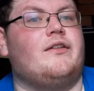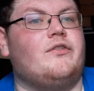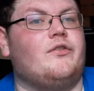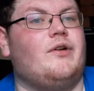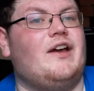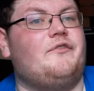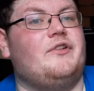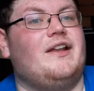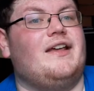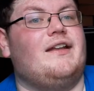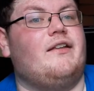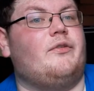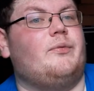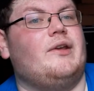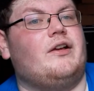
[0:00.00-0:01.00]
So every day
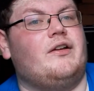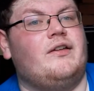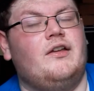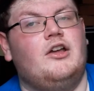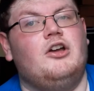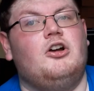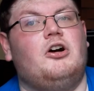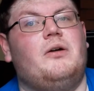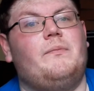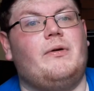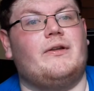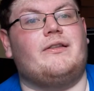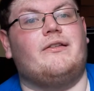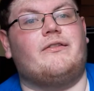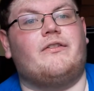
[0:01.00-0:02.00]
this week up
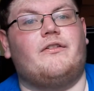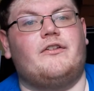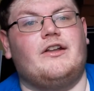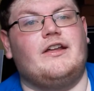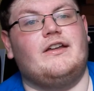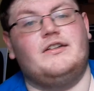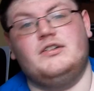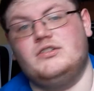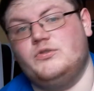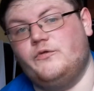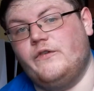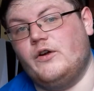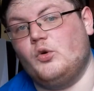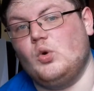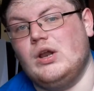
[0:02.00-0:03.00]
until Sunday,
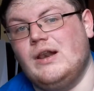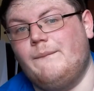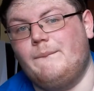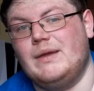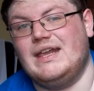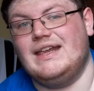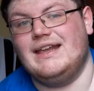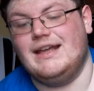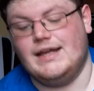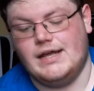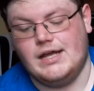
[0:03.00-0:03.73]
there will be